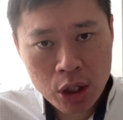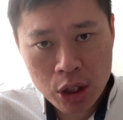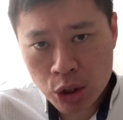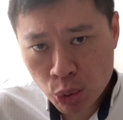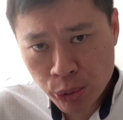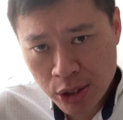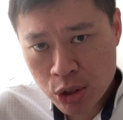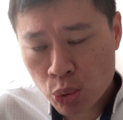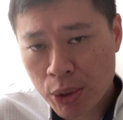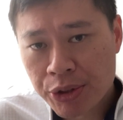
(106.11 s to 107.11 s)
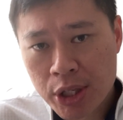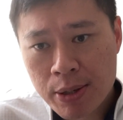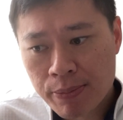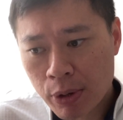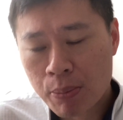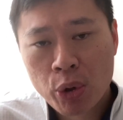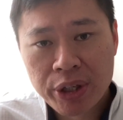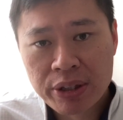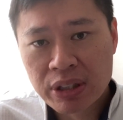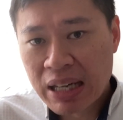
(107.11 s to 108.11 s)
in 2020, there were more
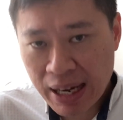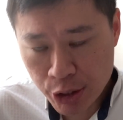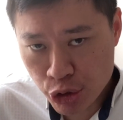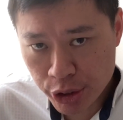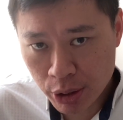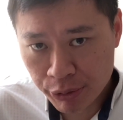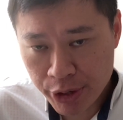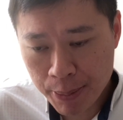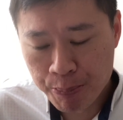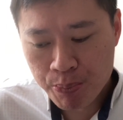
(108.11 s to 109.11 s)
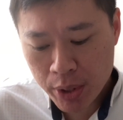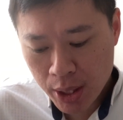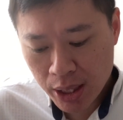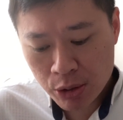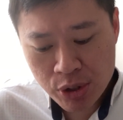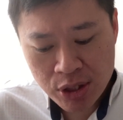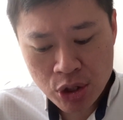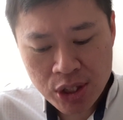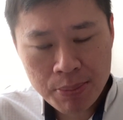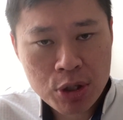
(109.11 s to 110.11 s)
than 100 of them. And there's
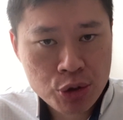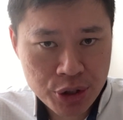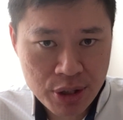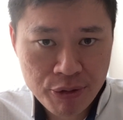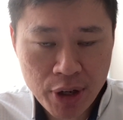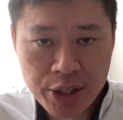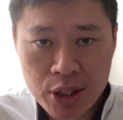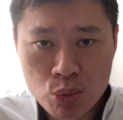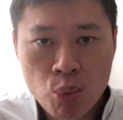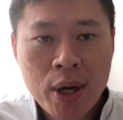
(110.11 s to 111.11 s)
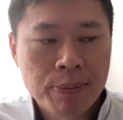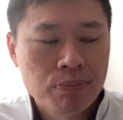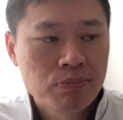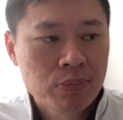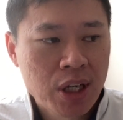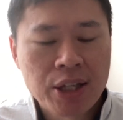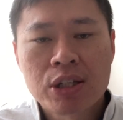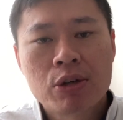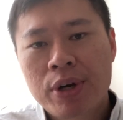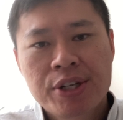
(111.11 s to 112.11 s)
actually some interesting findings. What
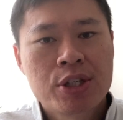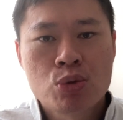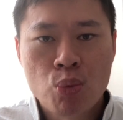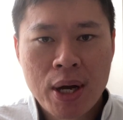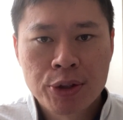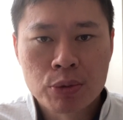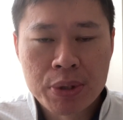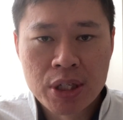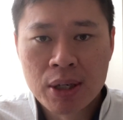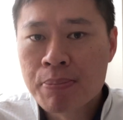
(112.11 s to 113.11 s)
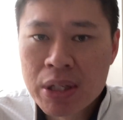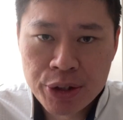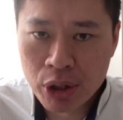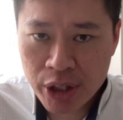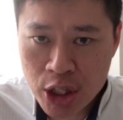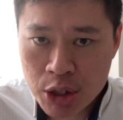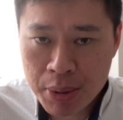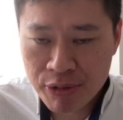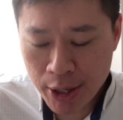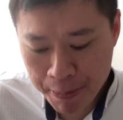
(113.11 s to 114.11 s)
categorizes one to be a $1 million
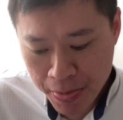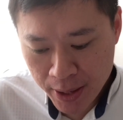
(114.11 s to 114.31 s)
HDB flat?